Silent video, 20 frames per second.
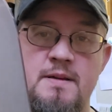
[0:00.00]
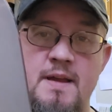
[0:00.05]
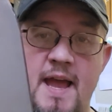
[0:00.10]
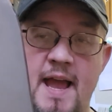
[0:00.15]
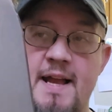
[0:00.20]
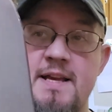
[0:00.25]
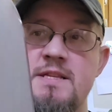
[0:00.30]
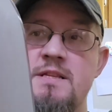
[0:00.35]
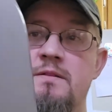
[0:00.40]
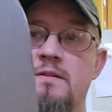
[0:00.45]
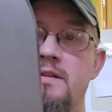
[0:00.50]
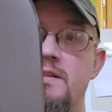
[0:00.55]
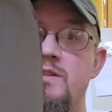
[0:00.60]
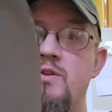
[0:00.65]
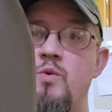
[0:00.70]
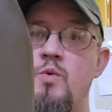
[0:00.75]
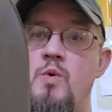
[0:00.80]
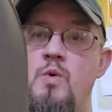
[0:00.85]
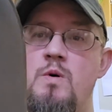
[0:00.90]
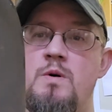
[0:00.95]
excellent
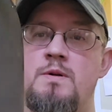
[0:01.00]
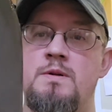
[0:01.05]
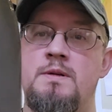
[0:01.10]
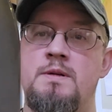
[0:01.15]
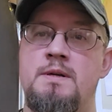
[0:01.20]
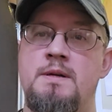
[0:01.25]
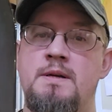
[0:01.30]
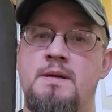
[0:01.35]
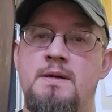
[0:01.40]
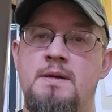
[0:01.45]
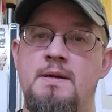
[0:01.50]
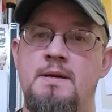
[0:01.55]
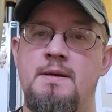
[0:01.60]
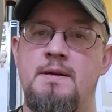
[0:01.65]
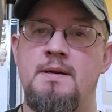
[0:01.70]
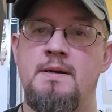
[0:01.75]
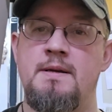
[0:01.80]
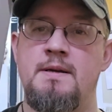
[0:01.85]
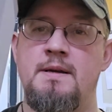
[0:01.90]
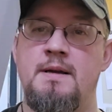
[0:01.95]
tool.
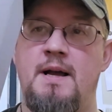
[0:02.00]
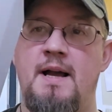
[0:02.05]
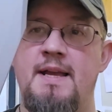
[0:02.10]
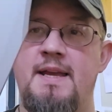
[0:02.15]
I